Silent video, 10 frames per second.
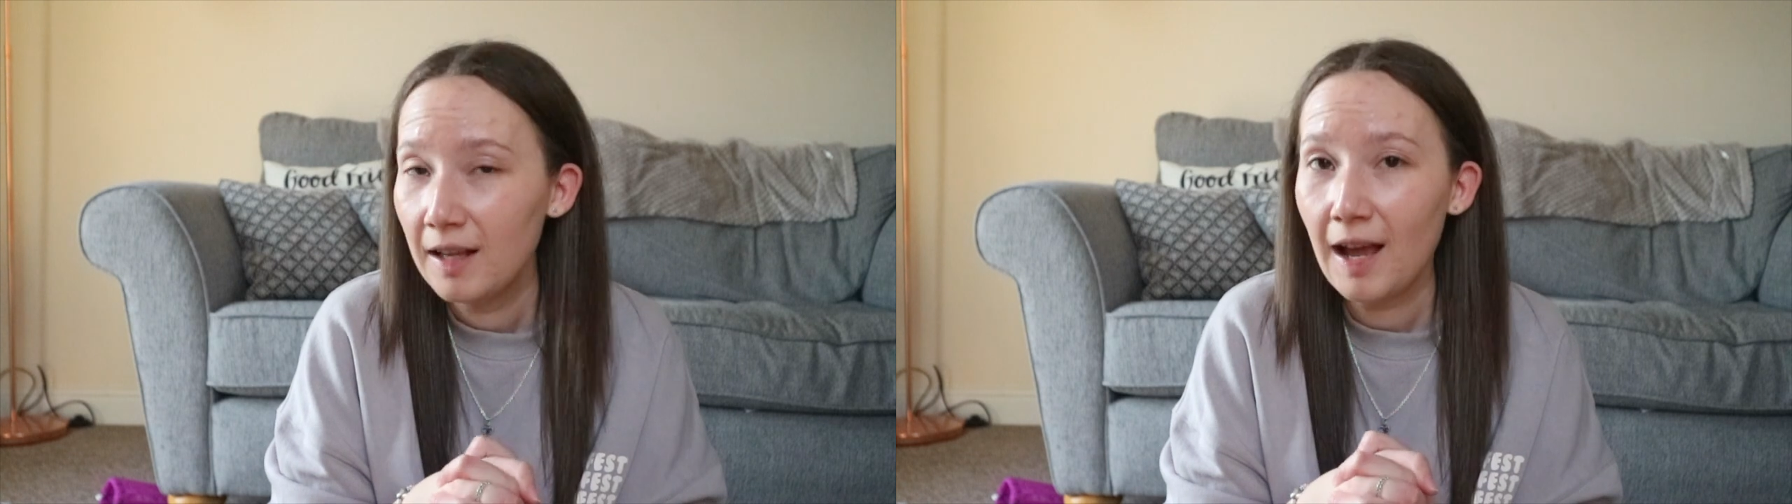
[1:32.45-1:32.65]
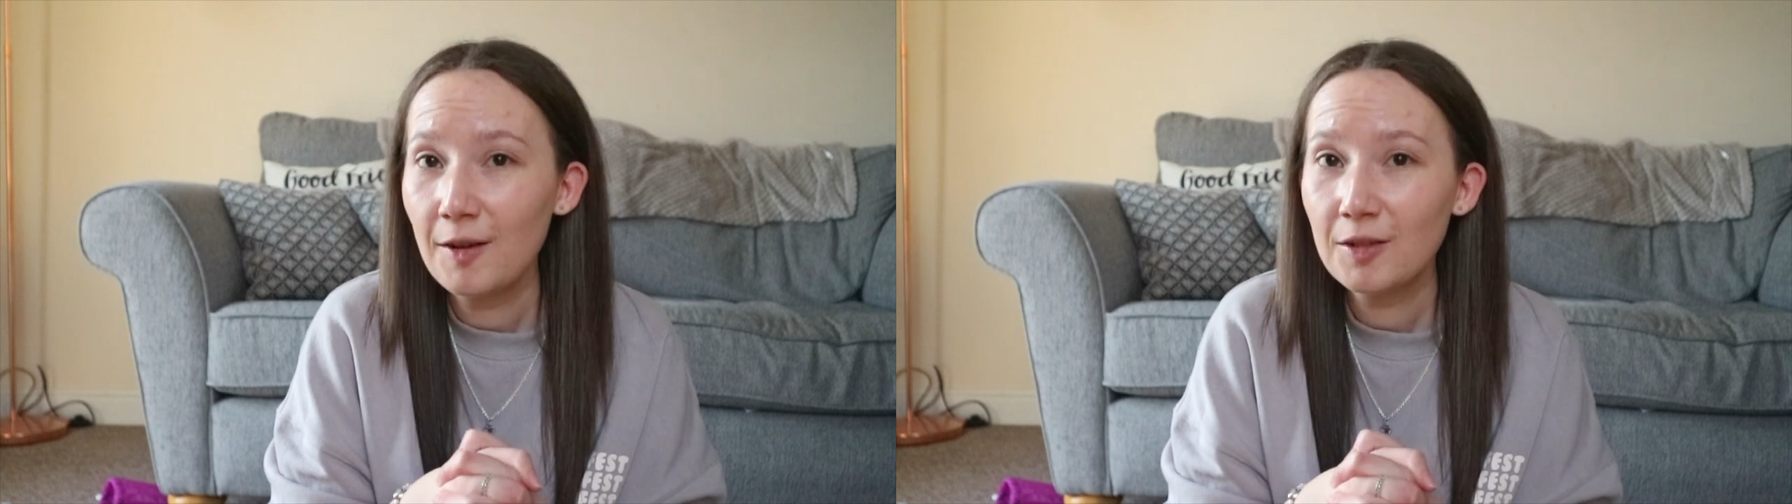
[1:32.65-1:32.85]

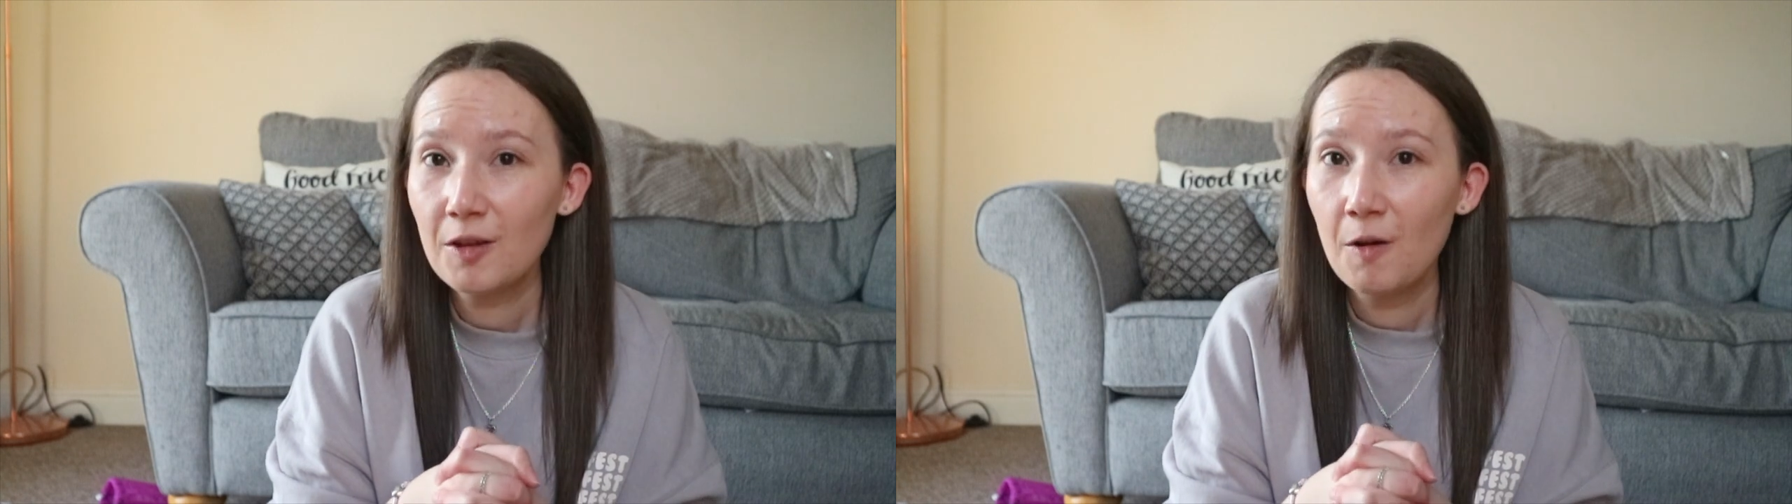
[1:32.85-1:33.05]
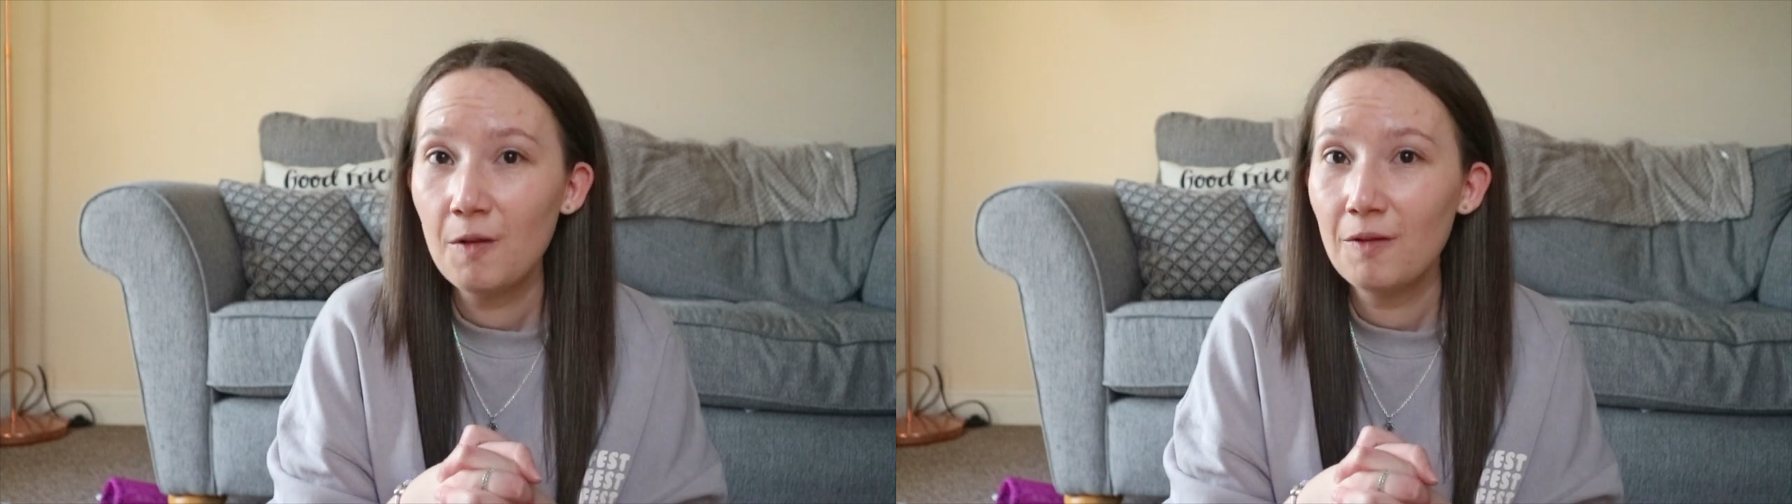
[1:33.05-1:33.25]
I'll just
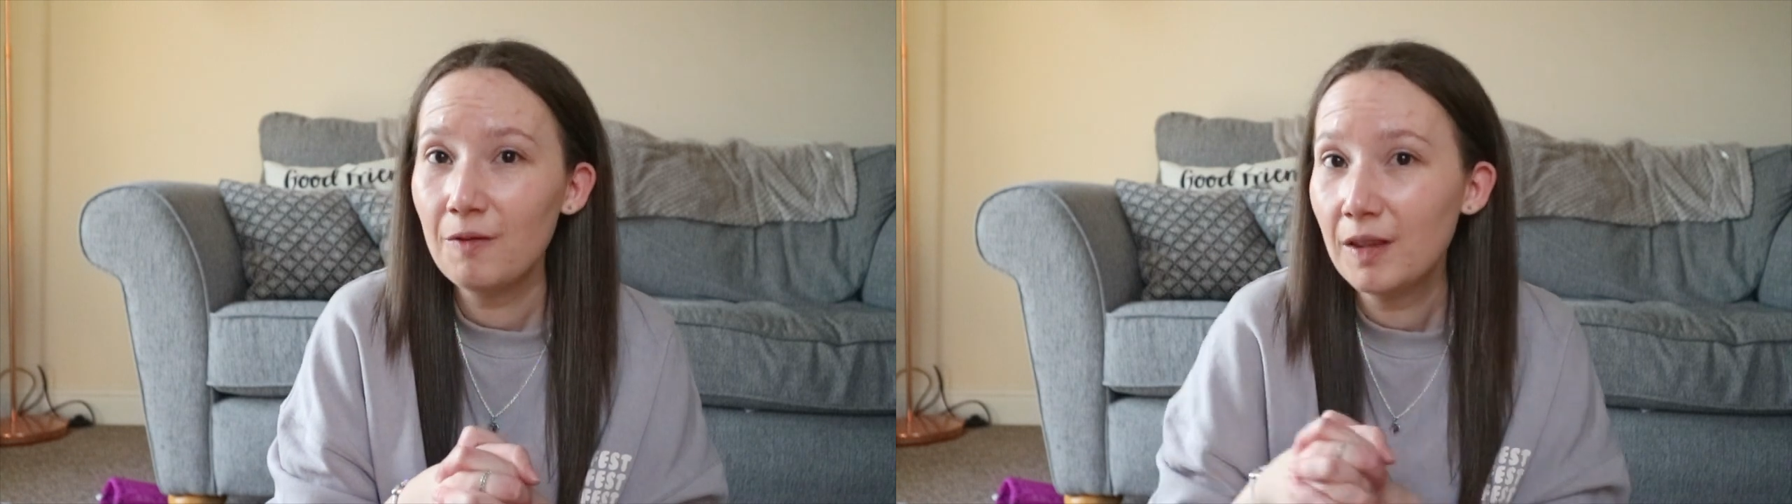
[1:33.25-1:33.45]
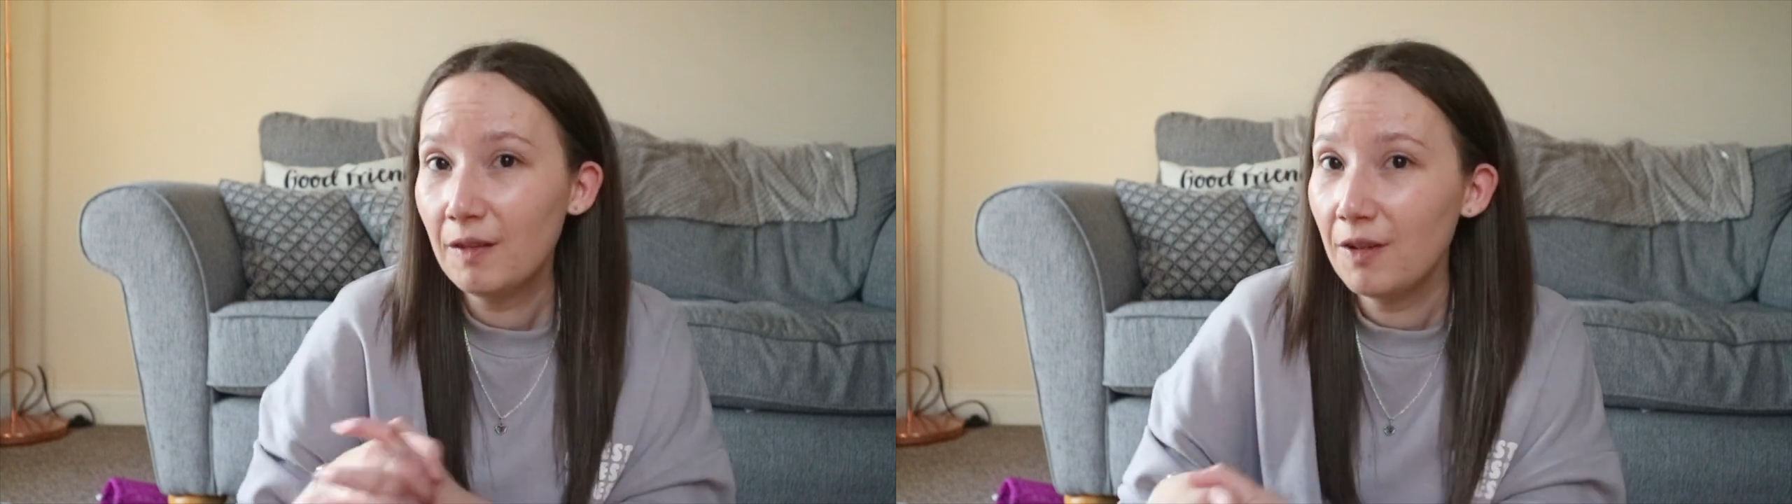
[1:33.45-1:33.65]
go
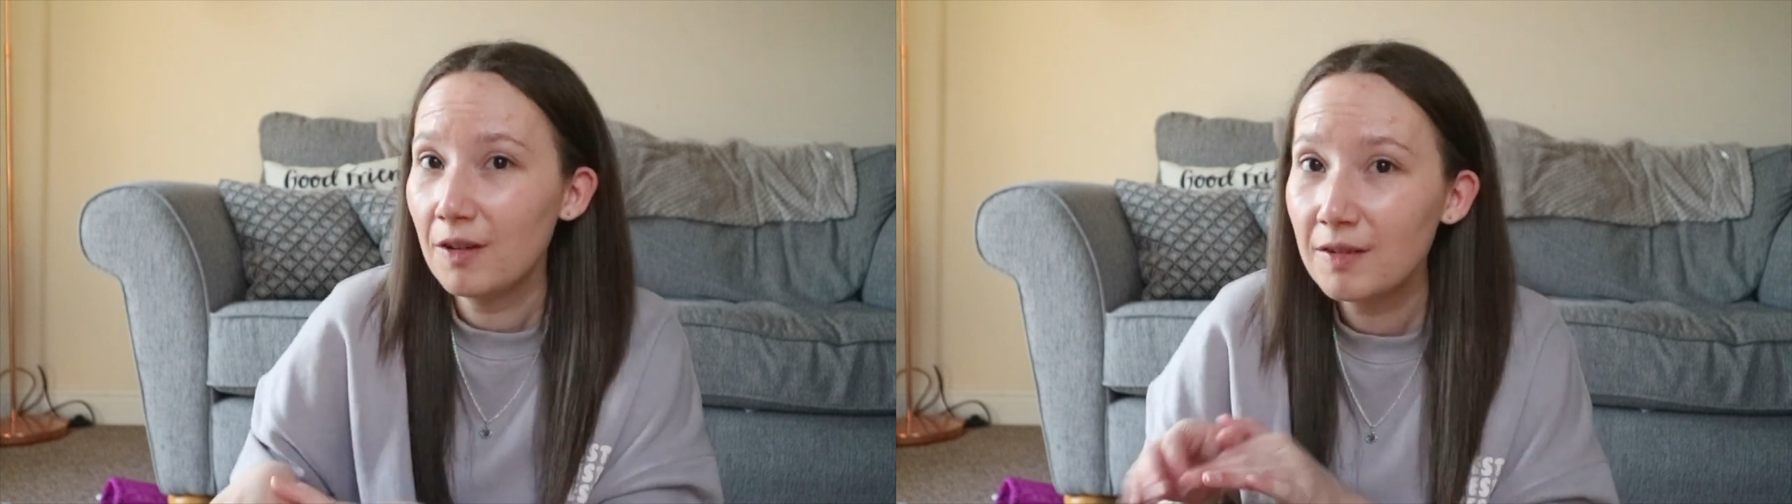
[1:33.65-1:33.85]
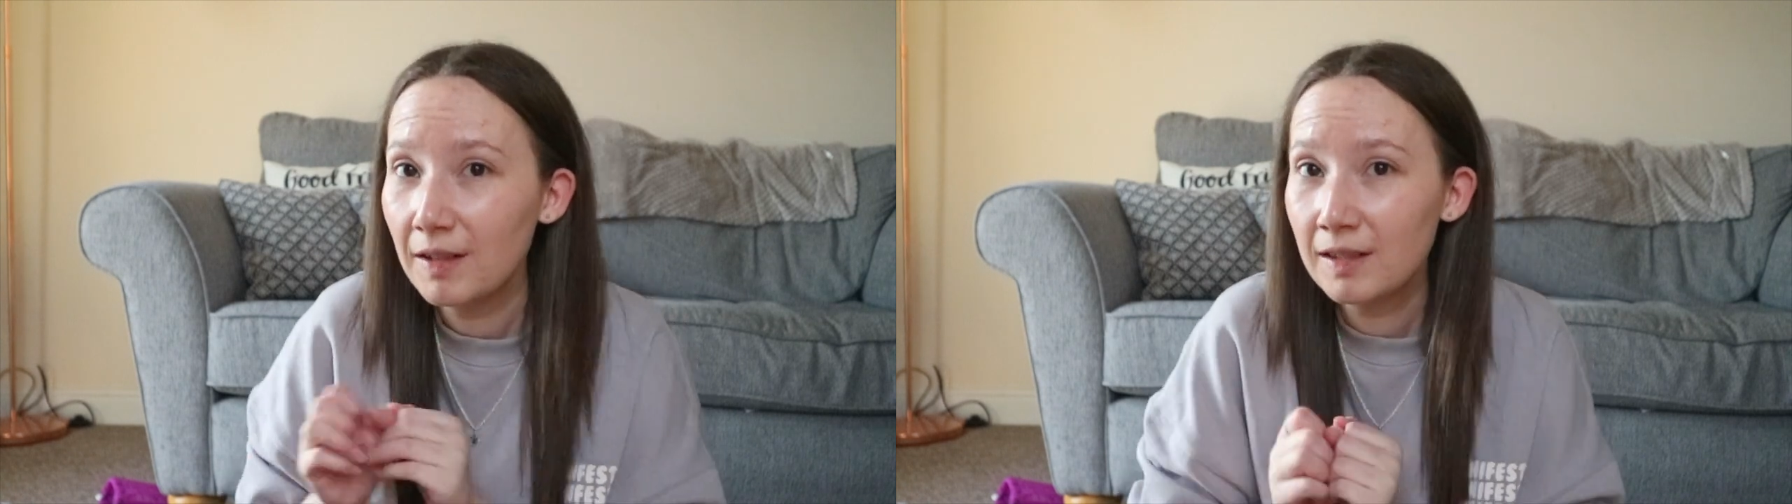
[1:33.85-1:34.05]
with the
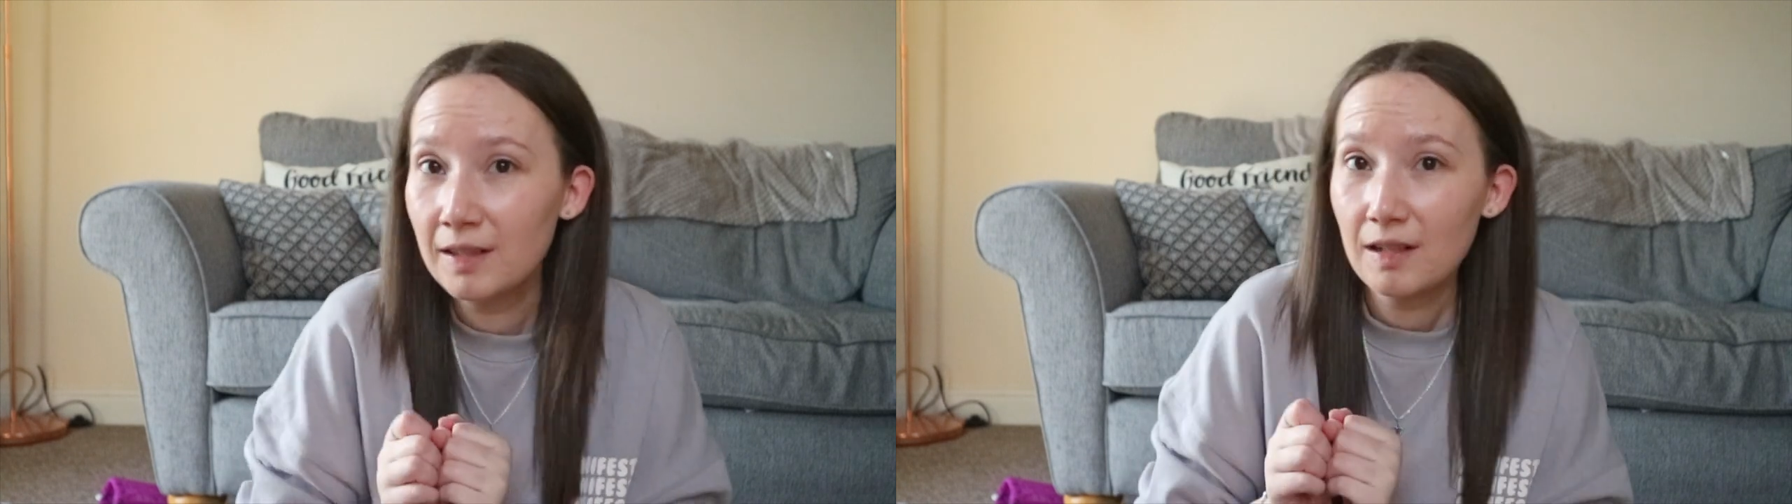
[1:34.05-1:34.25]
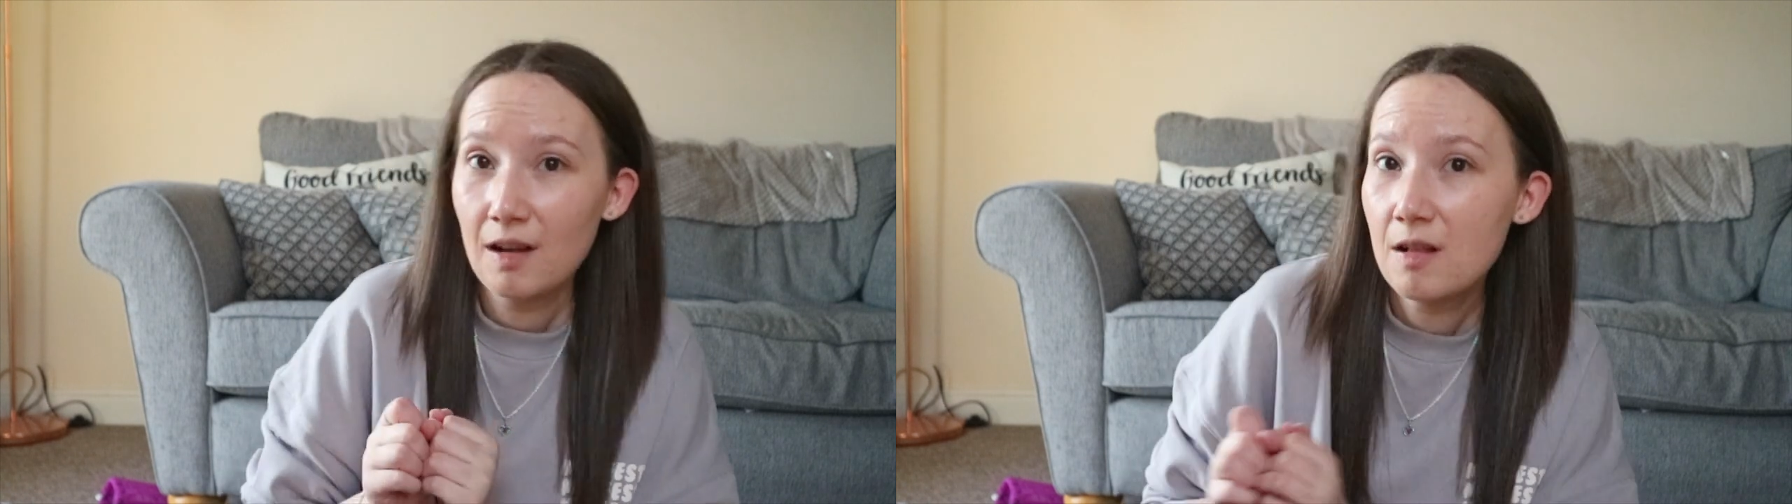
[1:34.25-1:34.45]
first things